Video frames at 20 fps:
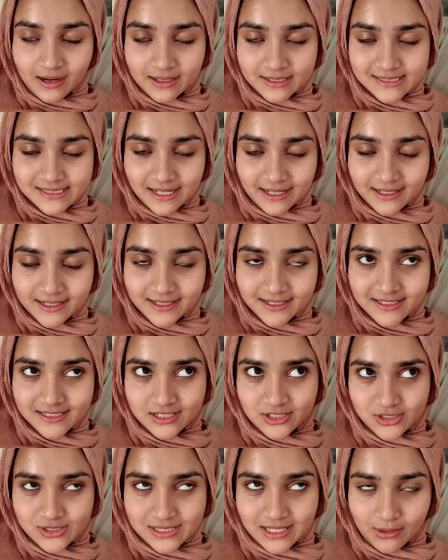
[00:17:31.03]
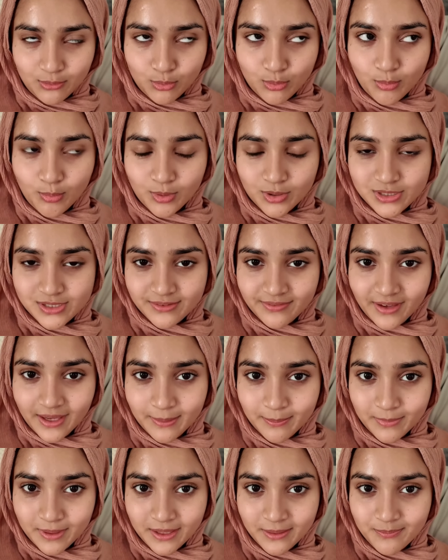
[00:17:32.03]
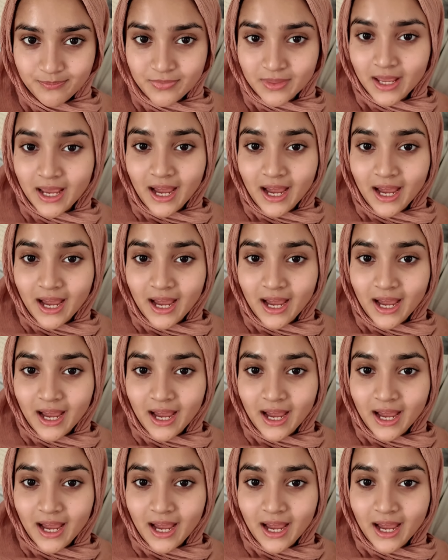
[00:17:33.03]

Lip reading: excited, because that will motivate me.